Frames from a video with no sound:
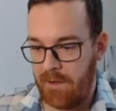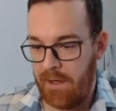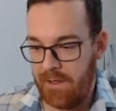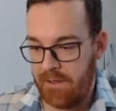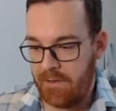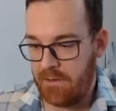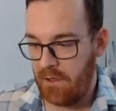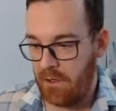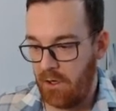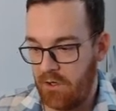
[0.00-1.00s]
and then
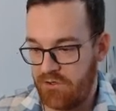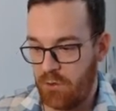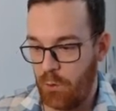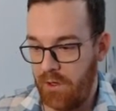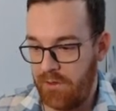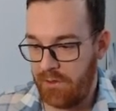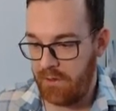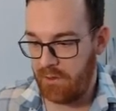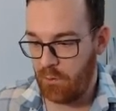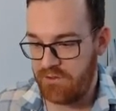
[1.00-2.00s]
also with
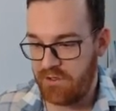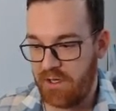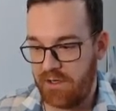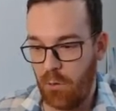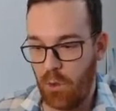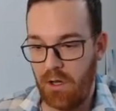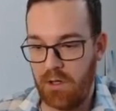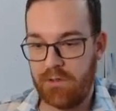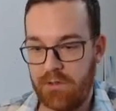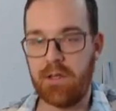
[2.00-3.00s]
uh, once you get that
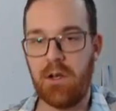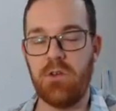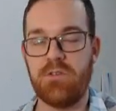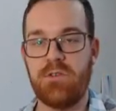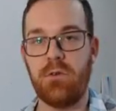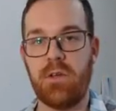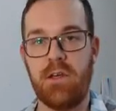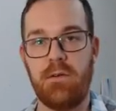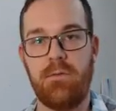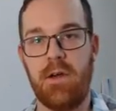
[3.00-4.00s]
wallet, you can also
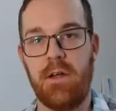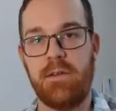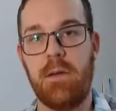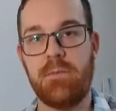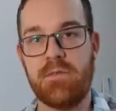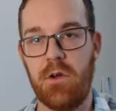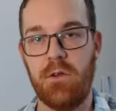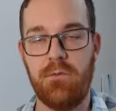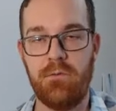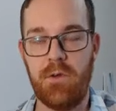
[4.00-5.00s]
give uh, tips
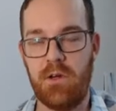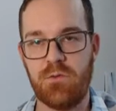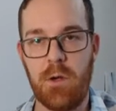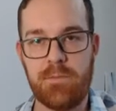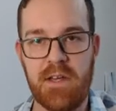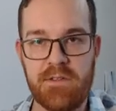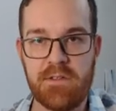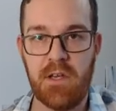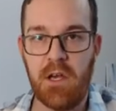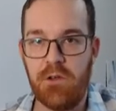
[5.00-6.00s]
on various websites
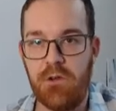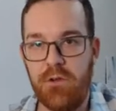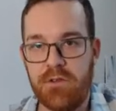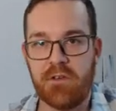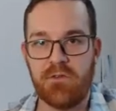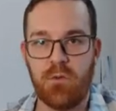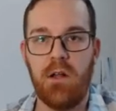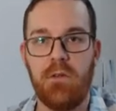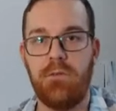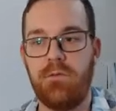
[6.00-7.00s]
you're using as
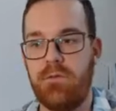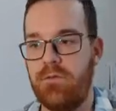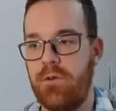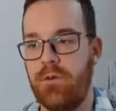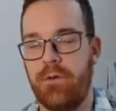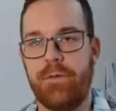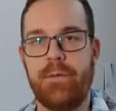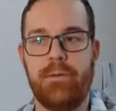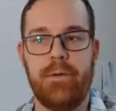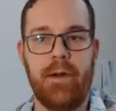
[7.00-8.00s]
well to you know
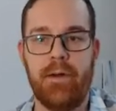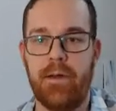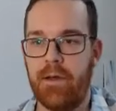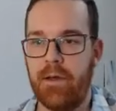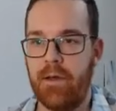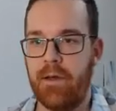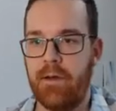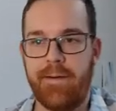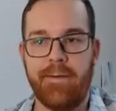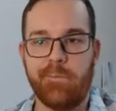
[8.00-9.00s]
to
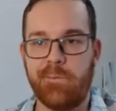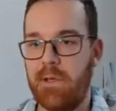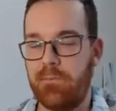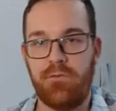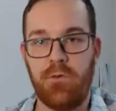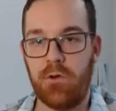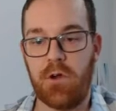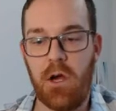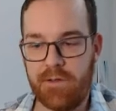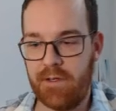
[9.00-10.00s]
uh, um, tip for their
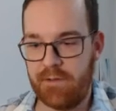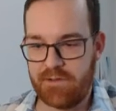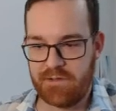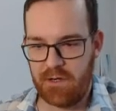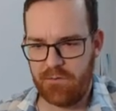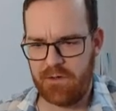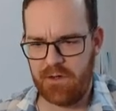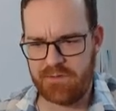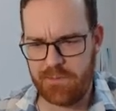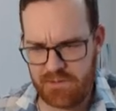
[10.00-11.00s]
content and stuff.
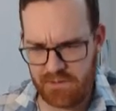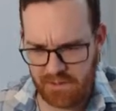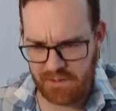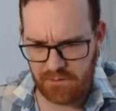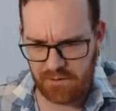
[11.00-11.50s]
And especially, I can